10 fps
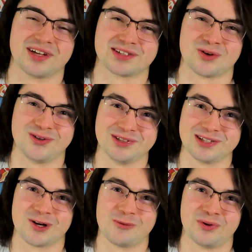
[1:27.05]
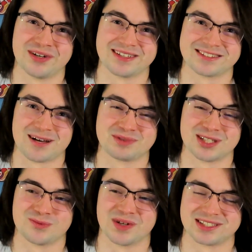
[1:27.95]
Like, the only low point of this
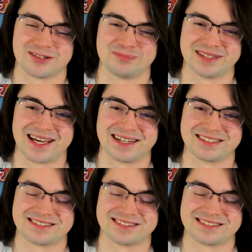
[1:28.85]
episode was the beginning